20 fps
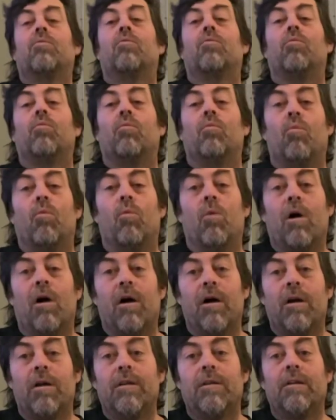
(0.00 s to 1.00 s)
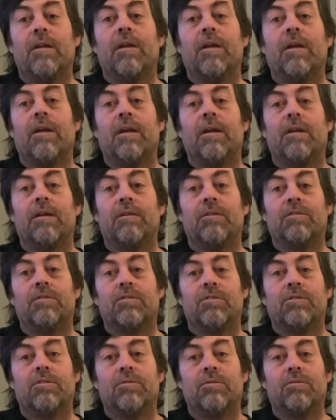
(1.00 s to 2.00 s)
1 and
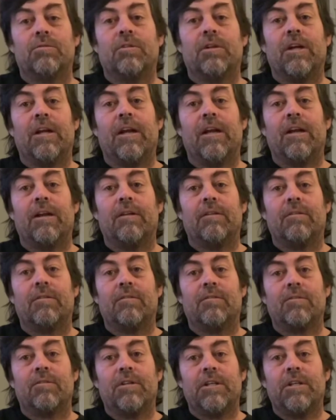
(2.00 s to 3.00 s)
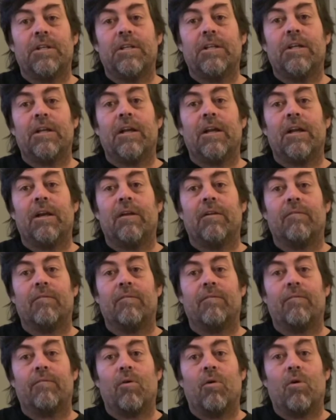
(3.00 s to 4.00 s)
2 and 3 and
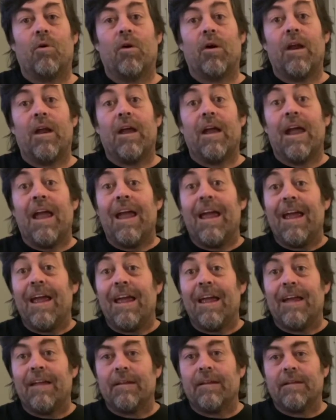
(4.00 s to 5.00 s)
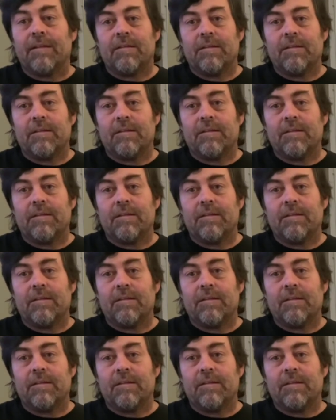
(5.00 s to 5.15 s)
4 and.